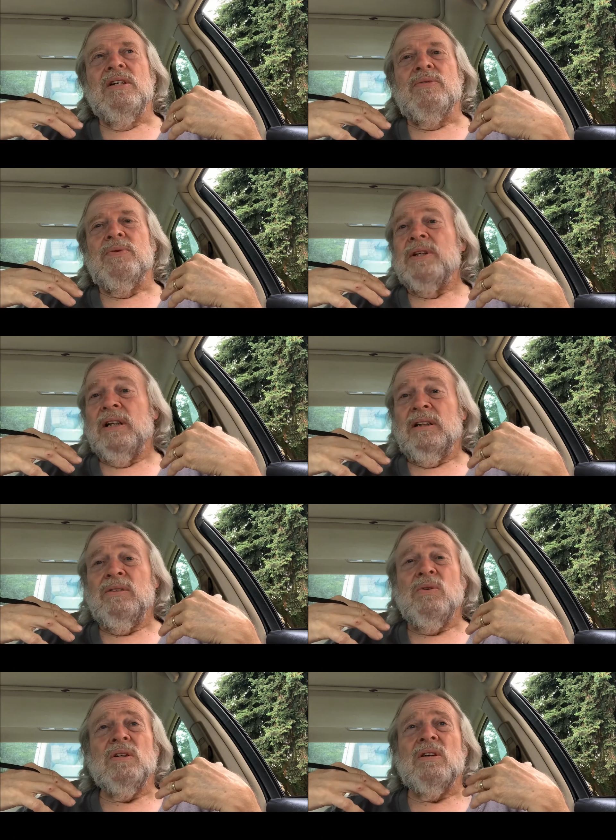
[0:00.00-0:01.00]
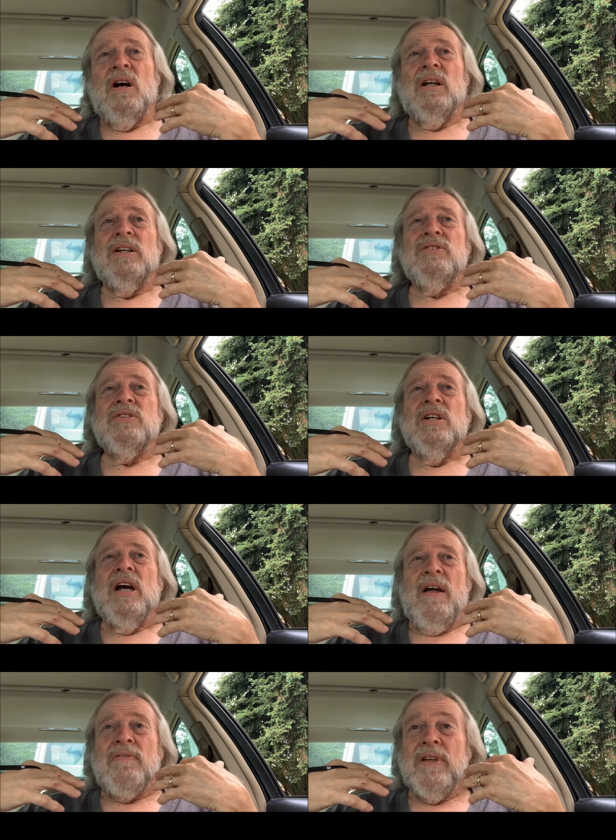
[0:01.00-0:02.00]
through the electoral college
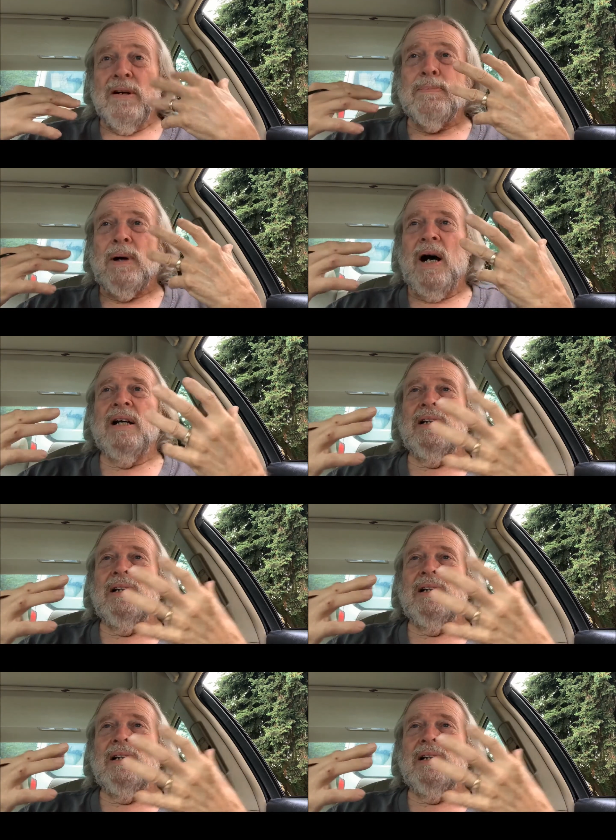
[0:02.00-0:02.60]
and thereby